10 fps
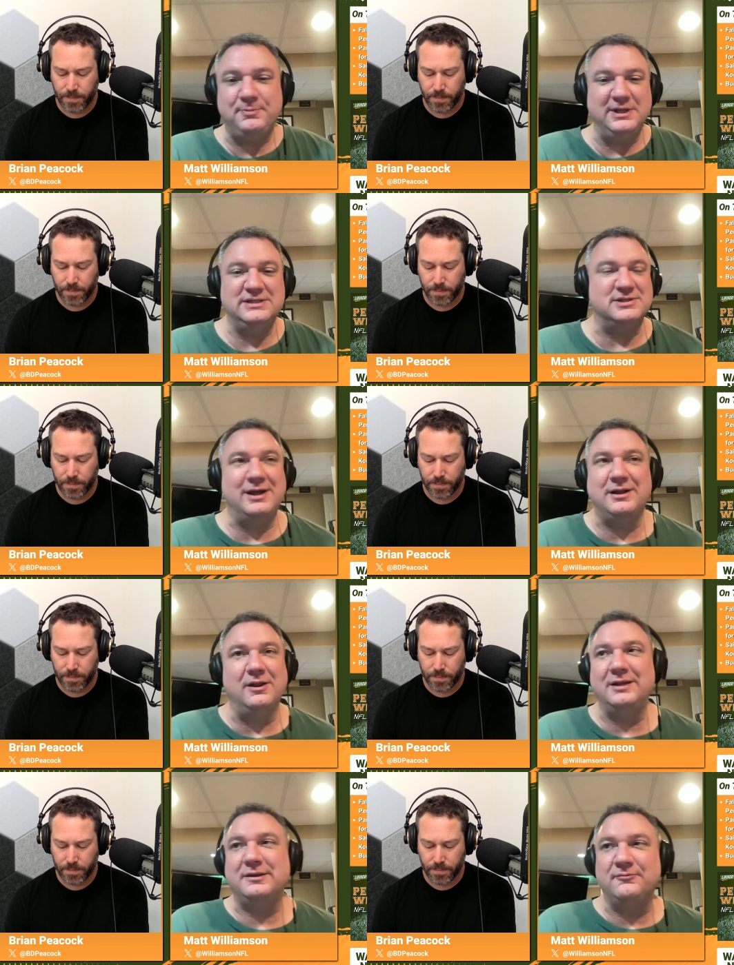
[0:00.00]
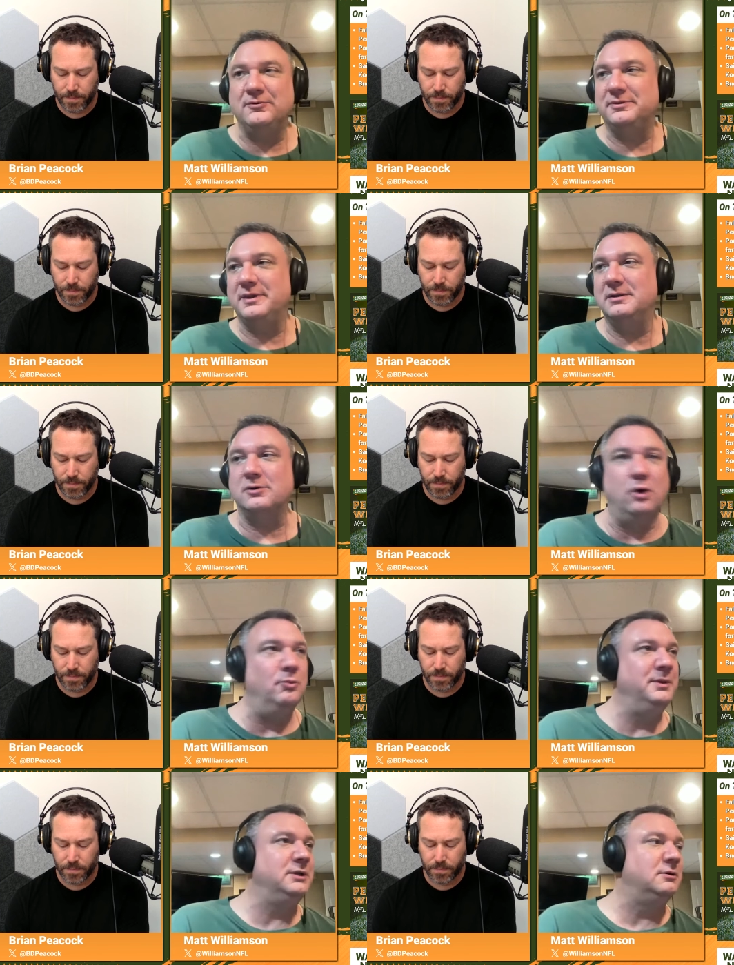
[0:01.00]
Speaker 1: but he's not a lot different than
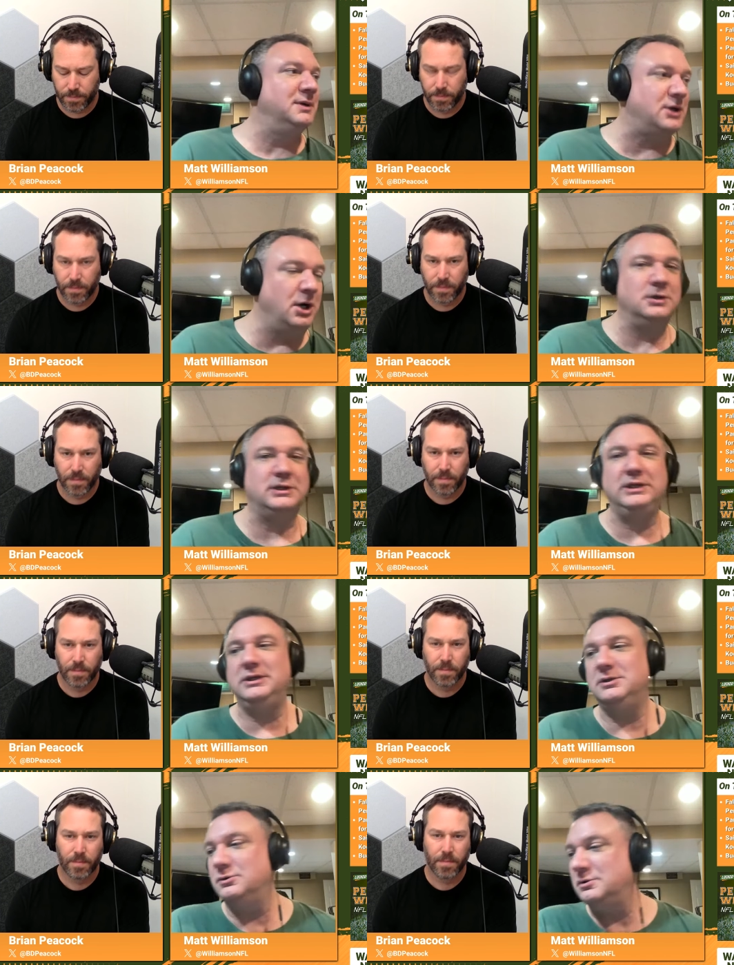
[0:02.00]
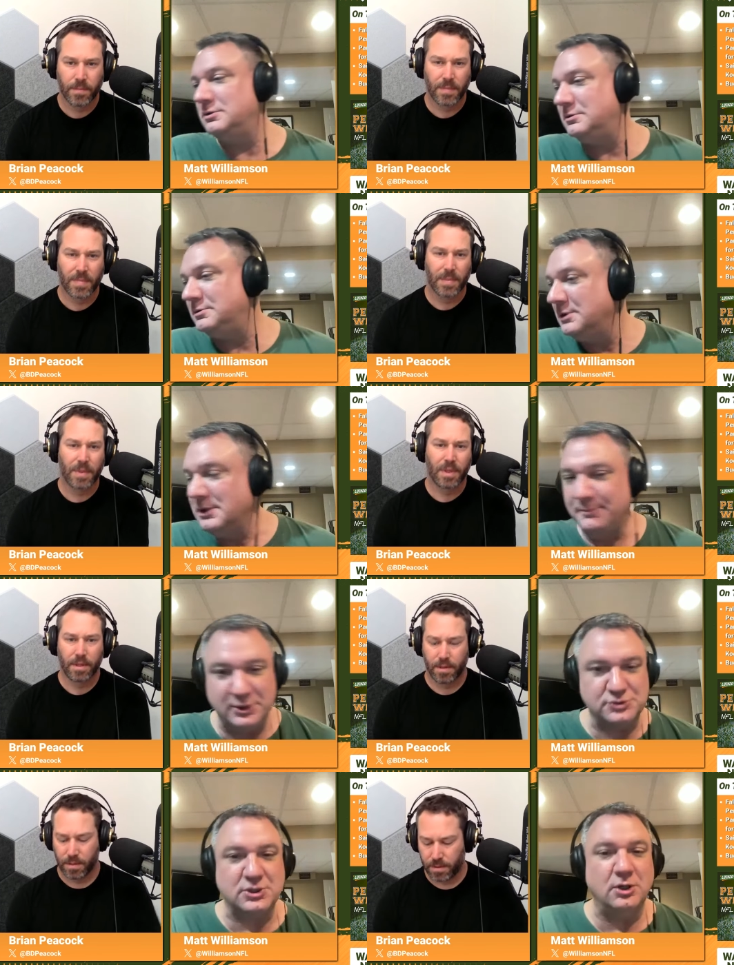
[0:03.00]
Coleman or McConkey or
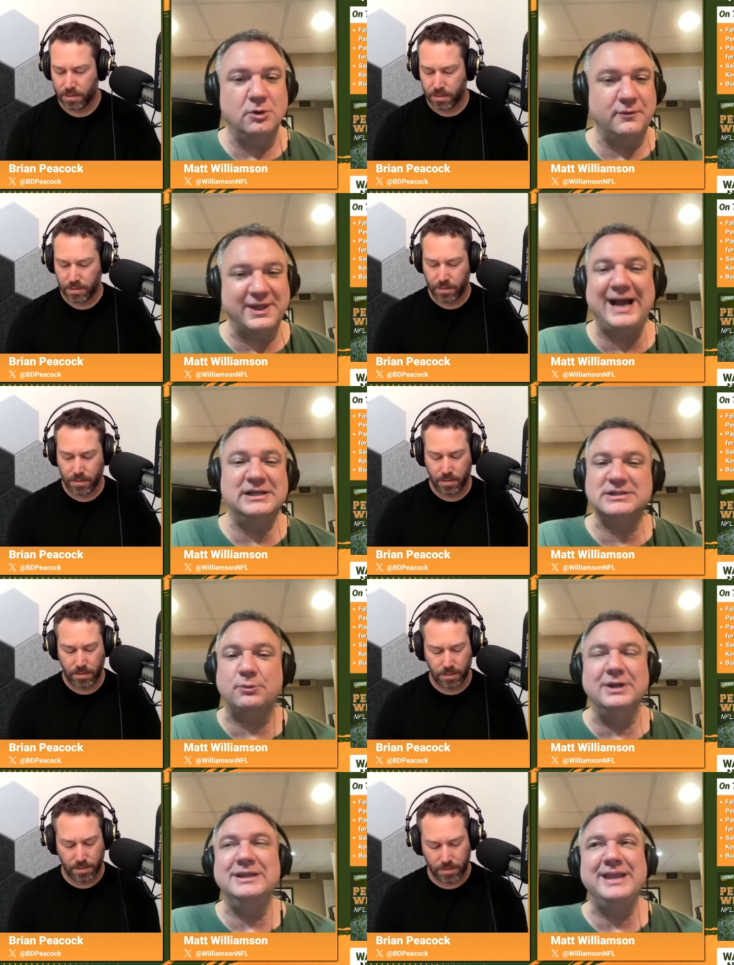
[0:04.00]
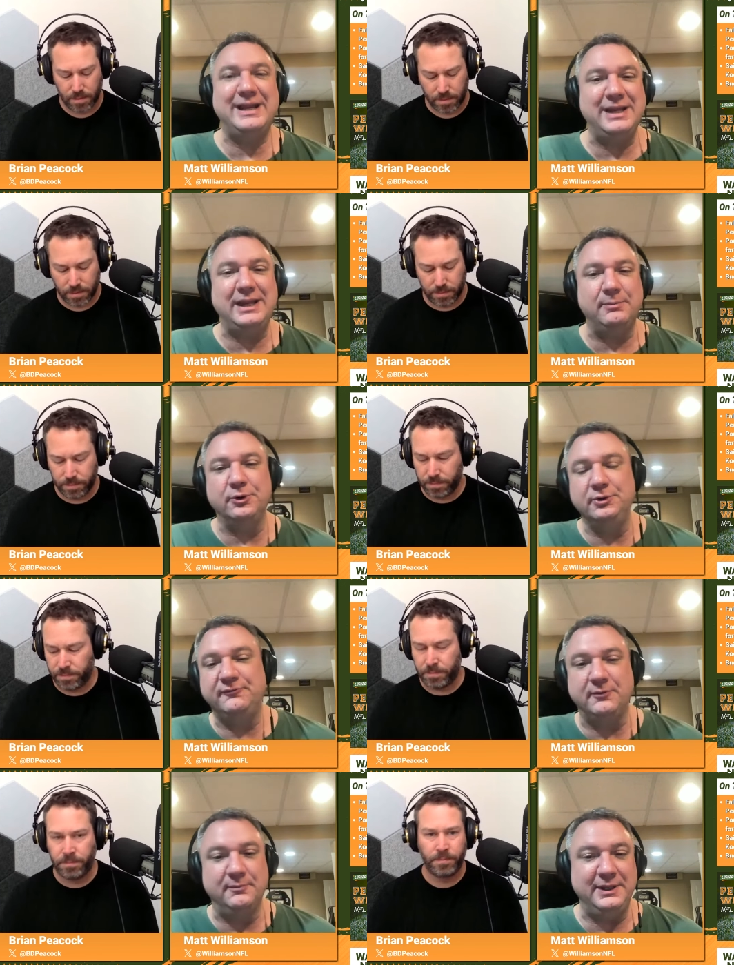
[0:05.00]
Pearsall or the guys that were in that neighborhood
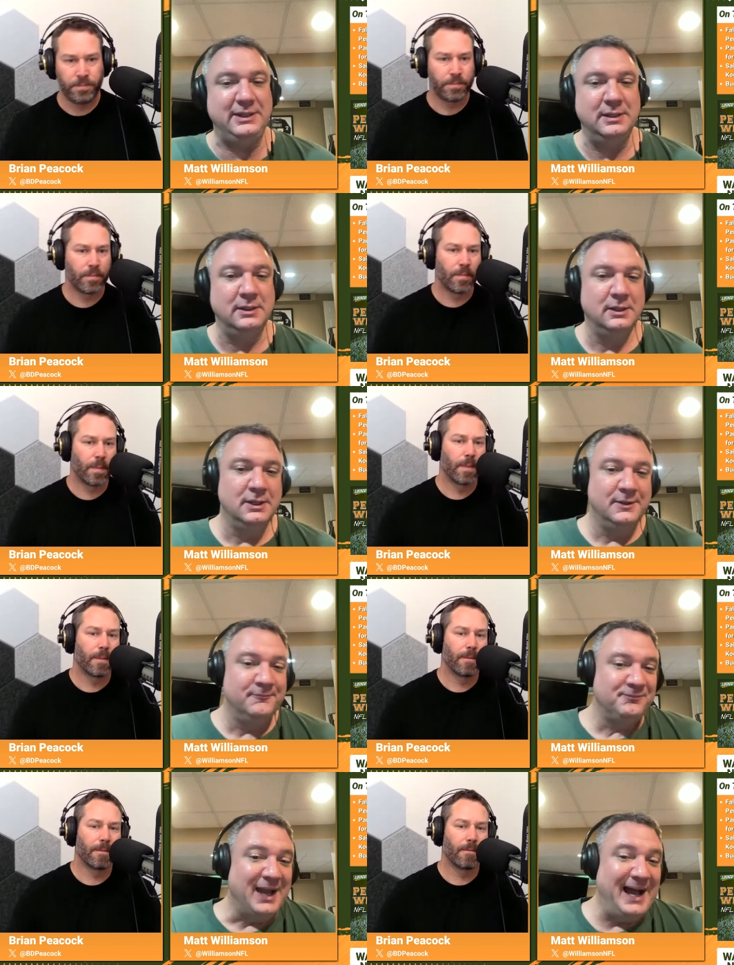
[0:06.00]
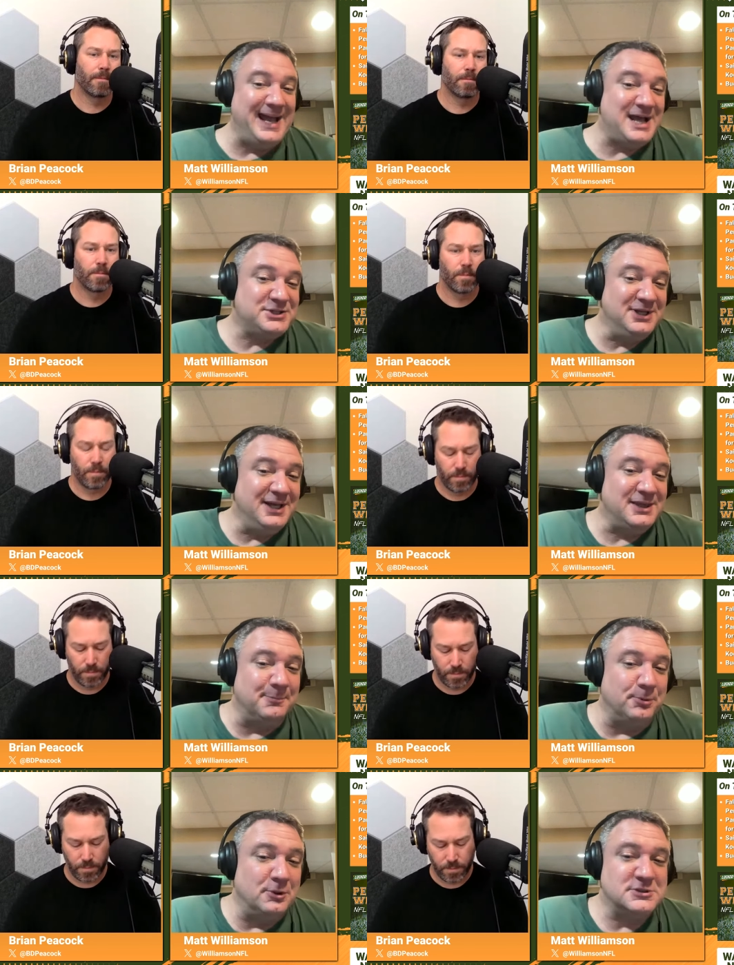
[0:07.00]
for me. I actually like the
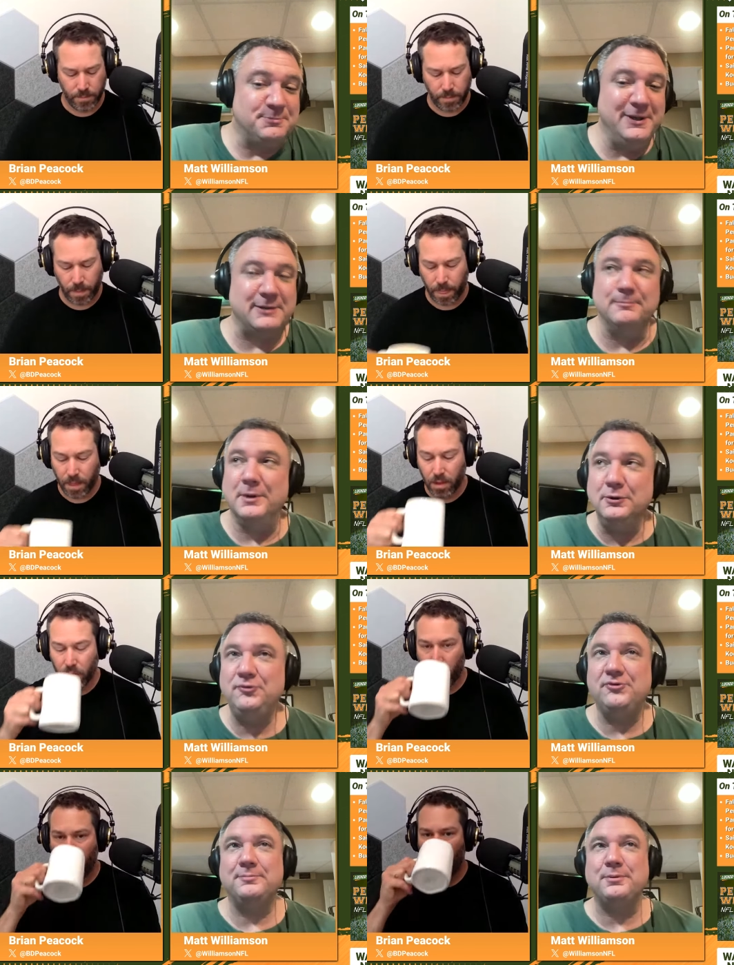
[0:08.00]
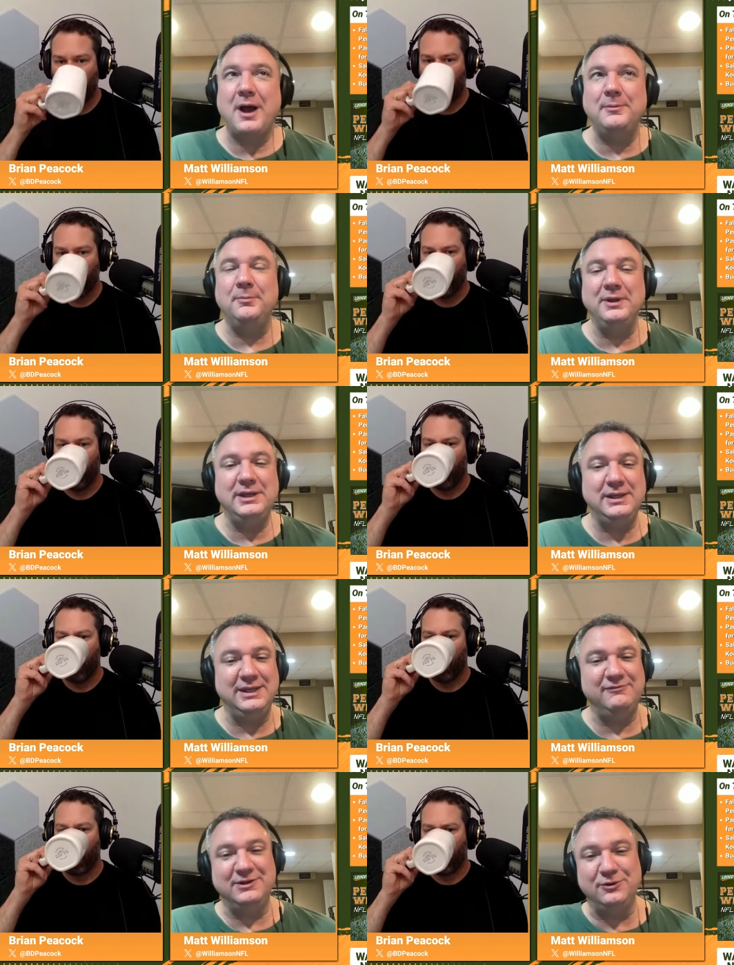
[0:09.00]
Brooks pick most, probably,
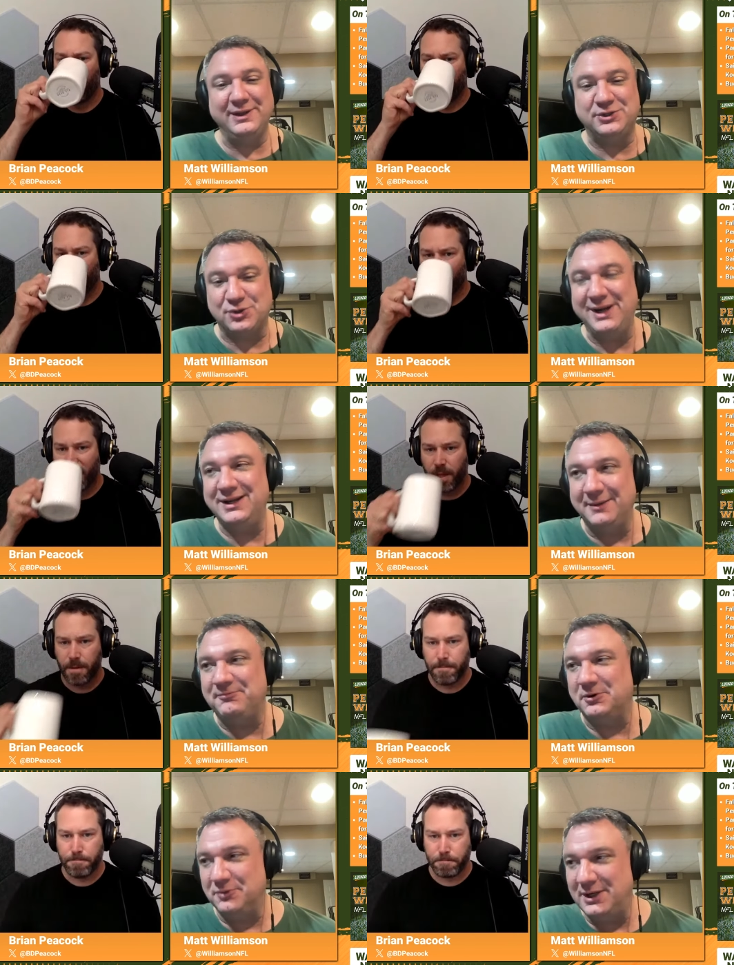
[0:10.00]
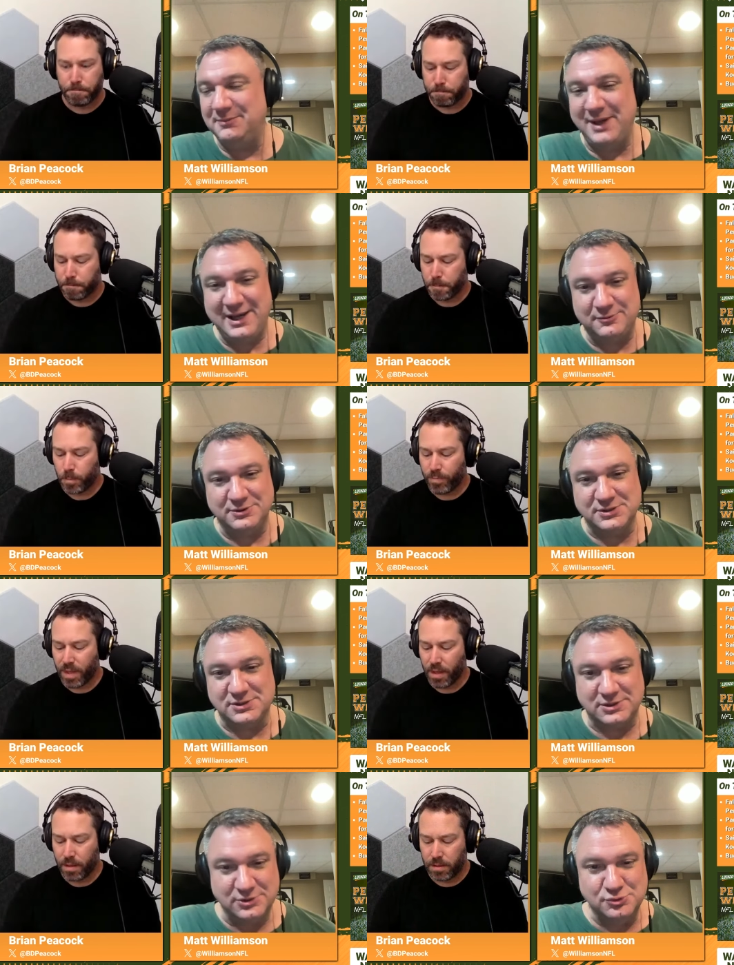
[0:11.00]
even though they traded up for a running back, which is a
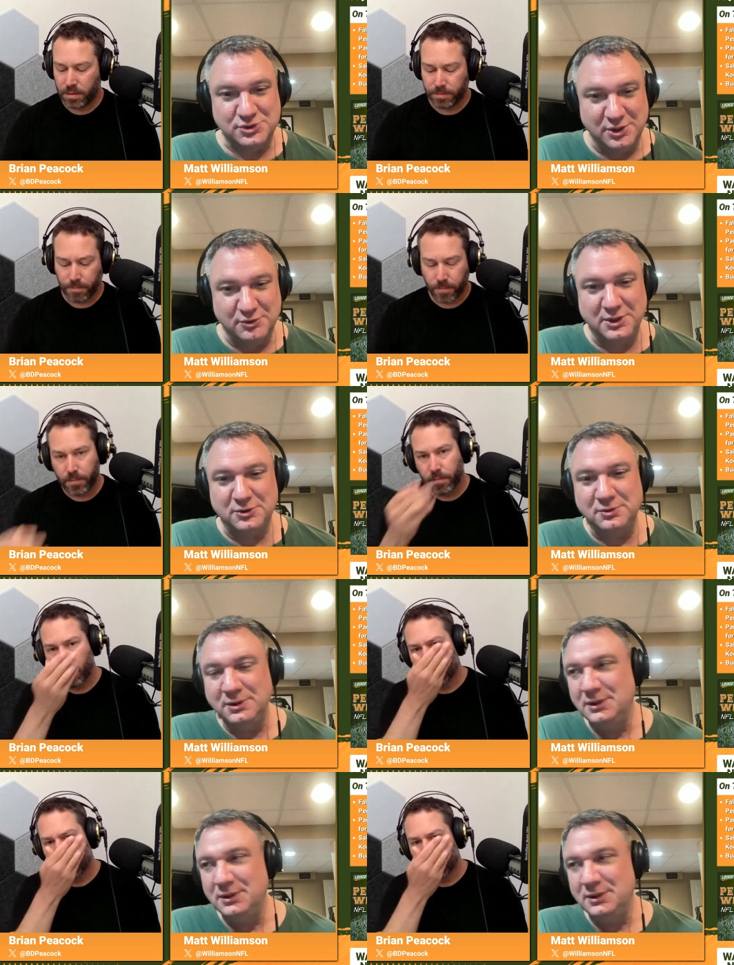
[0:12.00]
huge no no,